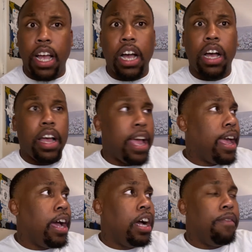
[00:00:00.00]

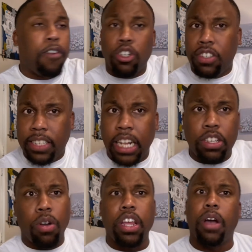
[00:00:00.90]
versus San
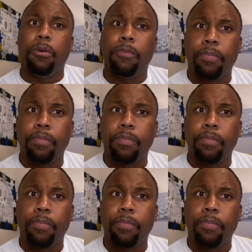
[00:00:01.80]
Antonio?